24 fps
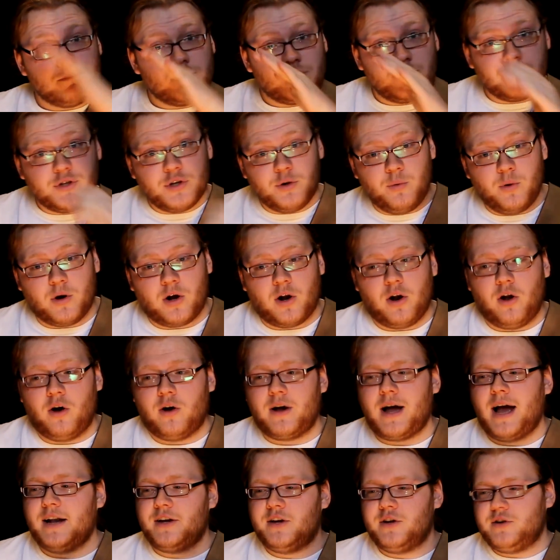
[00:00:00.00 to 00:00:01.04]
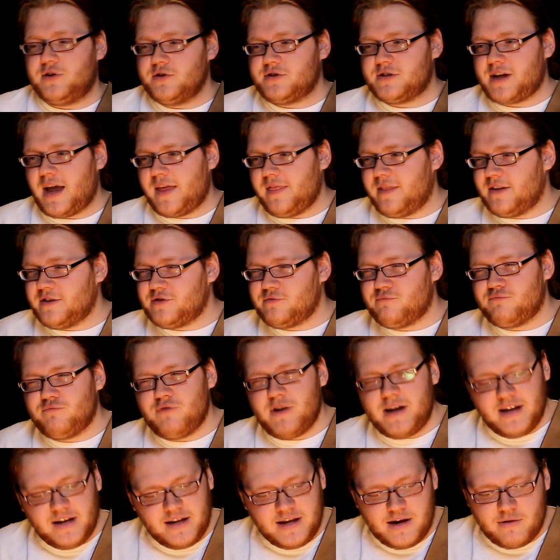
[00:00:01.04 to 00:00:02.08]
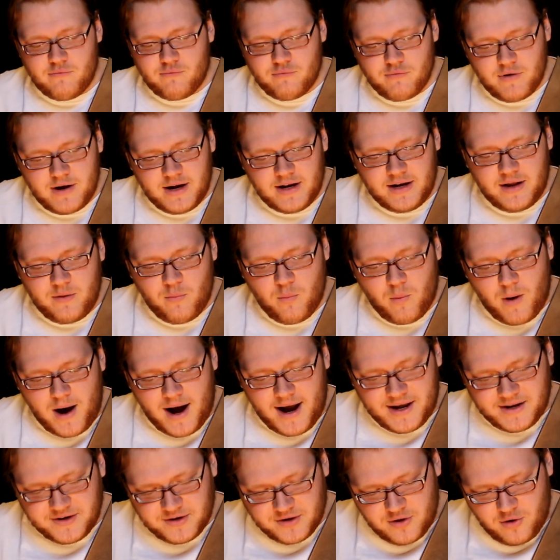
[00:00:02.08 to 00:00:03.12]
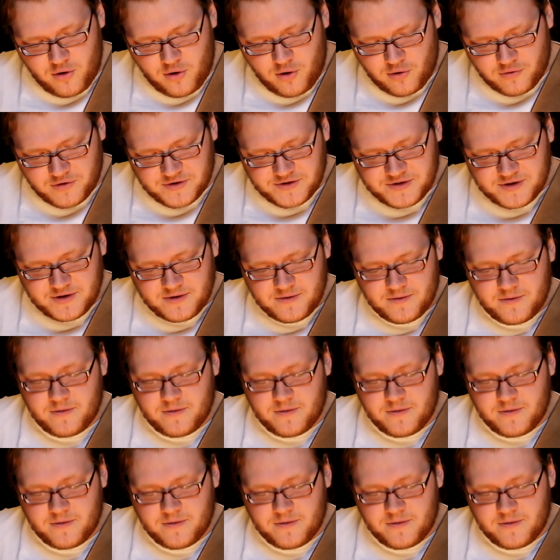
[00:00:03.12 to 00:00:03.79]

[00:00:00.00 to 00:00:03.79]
2 o'clock, and you just get this really, really wide chorus.